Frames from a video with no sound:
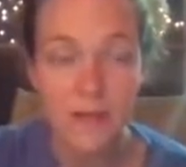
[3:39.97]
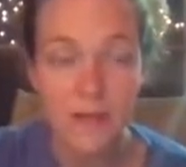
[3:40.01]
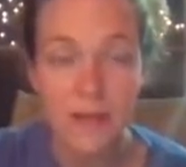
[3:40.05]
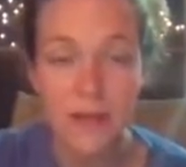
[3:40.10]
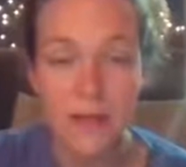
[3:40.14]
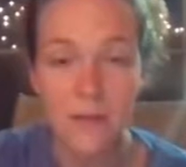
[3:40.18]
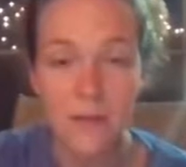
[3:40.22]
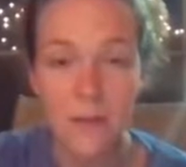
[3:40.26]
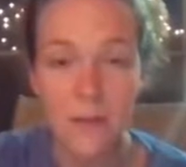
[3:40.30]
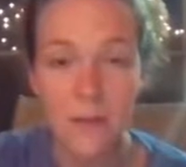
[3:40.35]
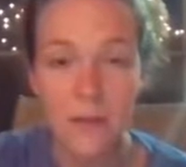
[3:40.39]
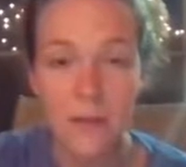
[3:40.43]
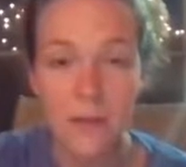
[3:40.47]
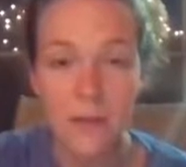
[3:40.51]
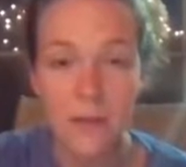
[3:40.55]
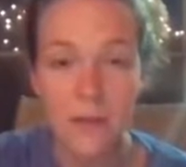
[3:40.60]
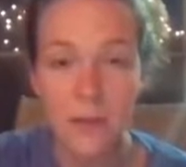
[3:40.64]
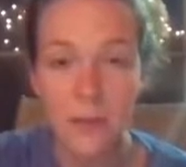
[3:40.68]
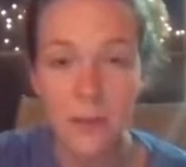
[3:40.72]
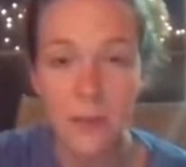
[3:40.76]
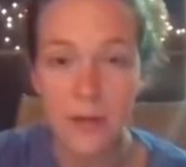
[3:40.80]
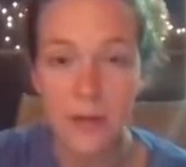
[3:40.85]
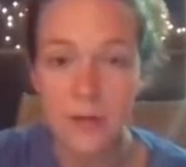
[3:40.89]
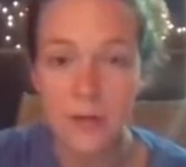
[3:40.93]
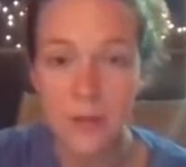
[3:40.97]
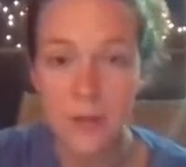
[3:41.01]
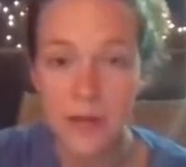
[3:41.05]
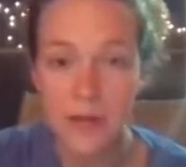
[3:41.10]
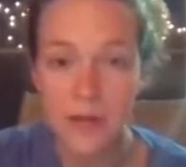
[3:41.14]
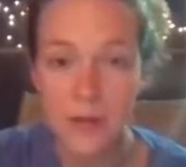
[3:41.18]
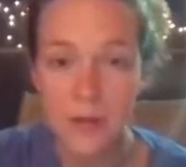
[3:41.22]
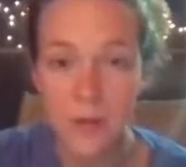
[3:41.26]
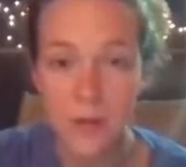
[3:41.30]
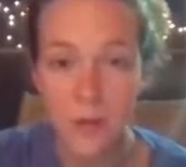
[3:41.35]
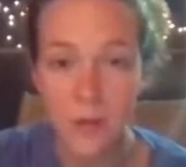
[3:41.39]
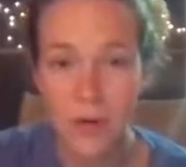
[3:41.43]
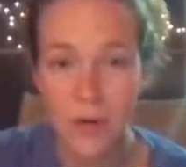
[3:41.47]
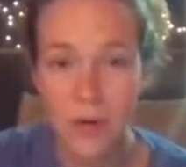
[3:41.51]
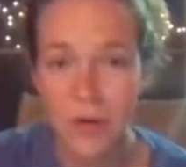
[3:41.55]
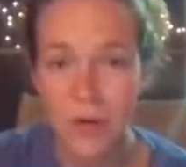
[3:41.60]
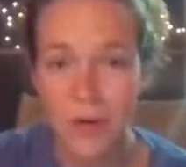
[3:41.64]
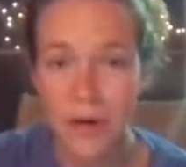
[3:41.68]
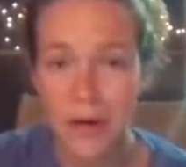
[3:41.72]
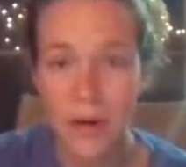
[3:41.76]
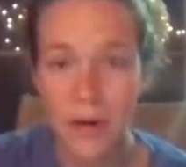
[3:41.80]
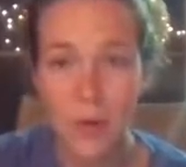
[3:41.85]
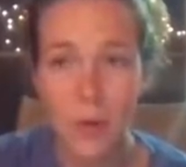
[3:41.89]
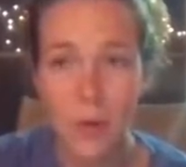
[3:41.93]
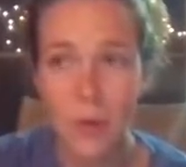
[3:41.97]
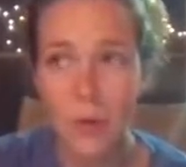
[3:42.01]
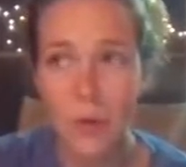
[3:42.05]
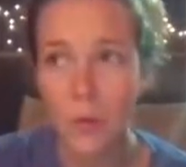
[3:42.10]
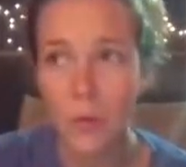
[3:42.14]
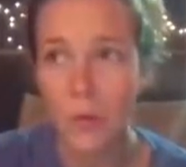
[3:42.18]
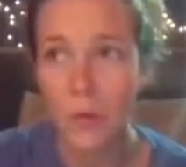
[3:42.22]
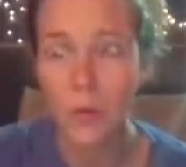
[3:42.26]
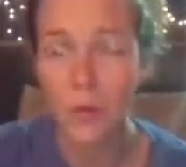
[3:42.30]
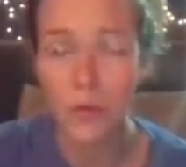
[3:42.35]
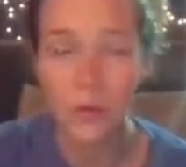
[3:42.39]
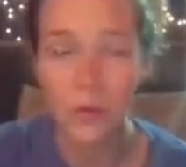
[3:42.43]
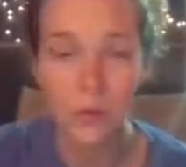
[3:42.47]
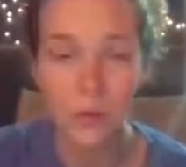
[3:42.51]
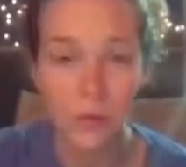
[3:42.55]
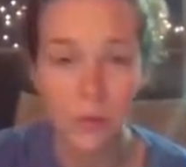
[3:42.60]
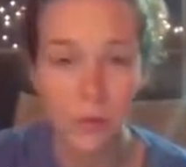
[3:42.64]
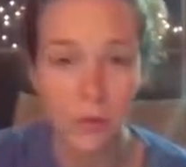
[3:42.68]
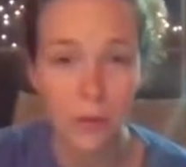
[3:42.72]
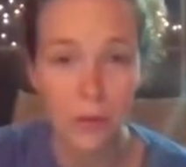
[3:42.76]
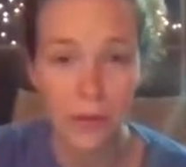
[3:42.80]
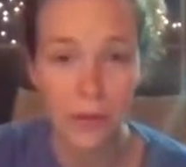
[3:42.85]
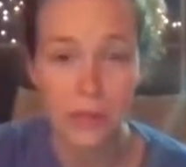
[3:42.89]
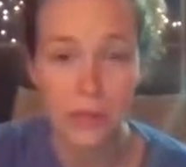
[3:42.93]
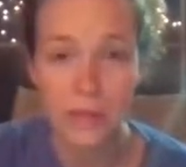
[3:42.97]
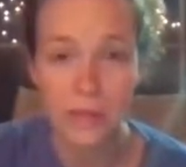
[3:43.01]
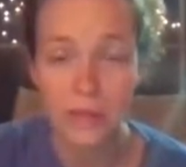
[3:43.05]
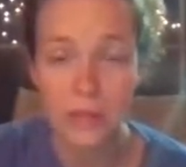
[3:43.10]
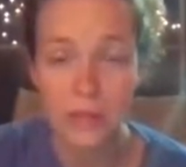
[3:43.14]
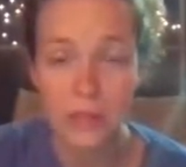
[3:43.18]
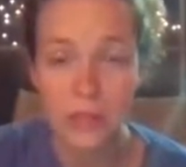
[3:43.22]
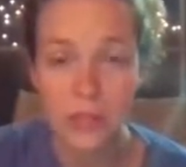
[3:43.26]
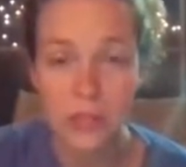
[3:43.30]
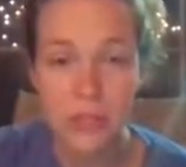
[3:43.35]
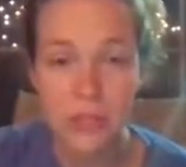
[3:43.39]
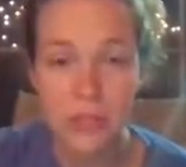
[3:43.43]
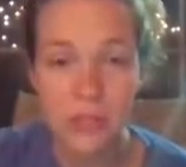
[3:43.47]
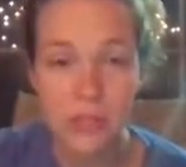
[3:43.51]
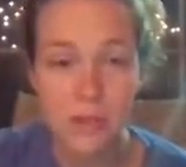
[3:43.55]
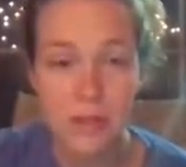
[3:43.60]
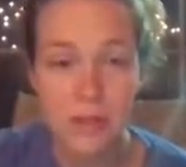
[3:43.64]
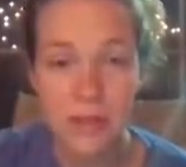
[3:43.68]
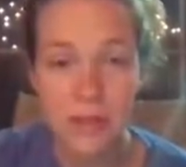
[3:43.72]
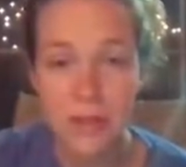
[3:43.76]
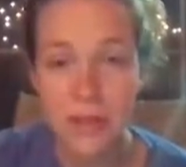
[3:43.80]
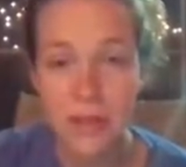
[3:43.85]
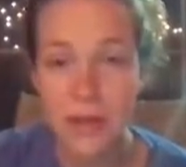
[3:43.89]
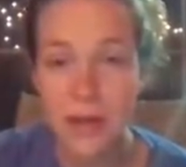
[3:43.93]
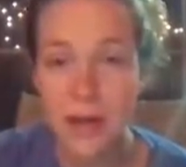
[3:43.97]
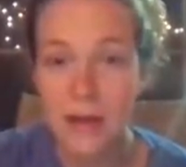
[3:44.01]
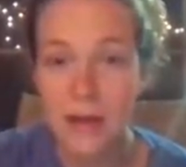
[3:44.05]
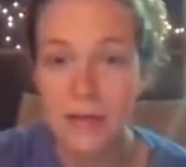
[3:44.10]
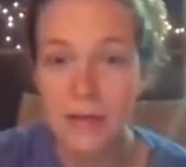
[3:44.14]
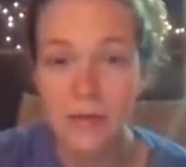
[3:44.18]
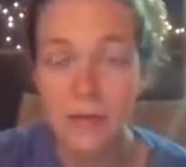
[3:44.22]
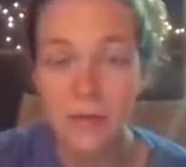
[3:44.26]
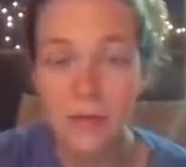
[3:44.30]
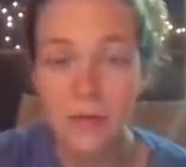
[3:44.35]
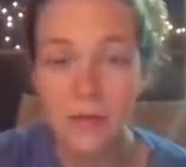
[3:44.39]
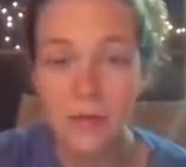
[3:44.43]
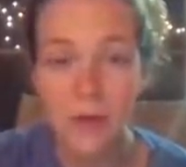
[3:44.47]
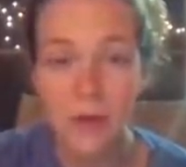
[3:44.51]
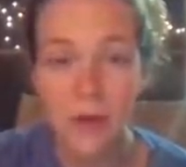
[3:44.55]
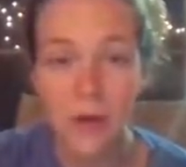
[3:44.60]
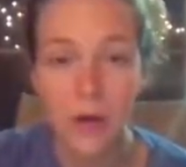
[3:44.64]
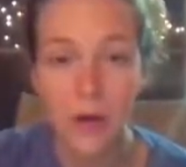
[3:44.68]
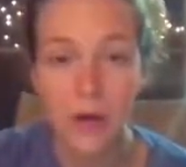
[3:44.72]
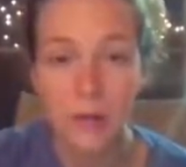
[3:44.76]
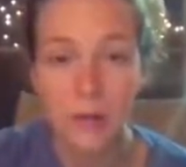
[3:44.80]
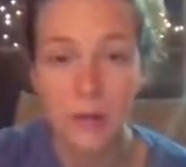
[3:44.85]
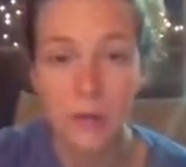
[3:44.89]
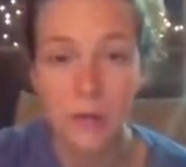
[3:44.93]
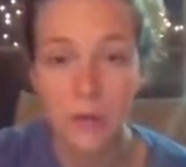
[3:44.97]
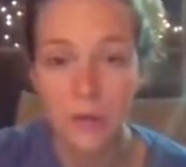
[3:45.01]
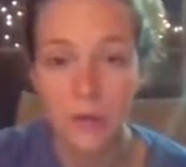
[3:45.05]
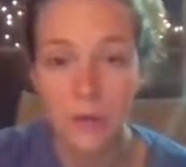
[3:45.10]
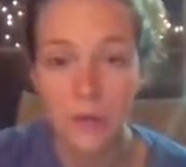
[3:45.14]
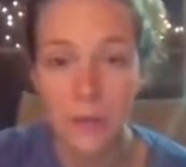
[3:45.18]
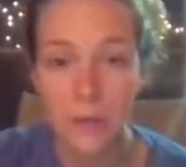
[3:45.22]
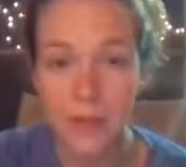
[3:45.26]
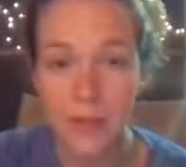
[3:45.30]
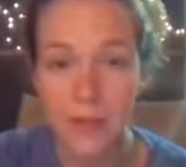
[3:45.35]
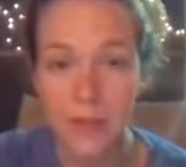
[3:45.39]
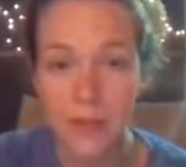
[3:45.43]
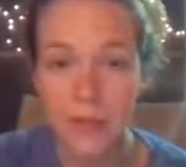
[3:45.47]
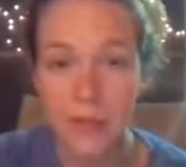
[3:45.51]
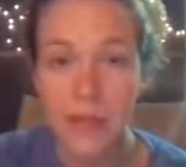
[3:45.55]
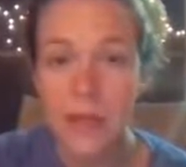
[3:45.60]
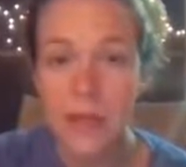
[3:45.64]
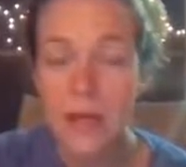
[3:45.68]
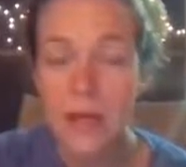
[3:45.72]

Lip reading: and I give them a little bit of my story, not a whole book-long message, just like, yeah, it's been really awesome for me.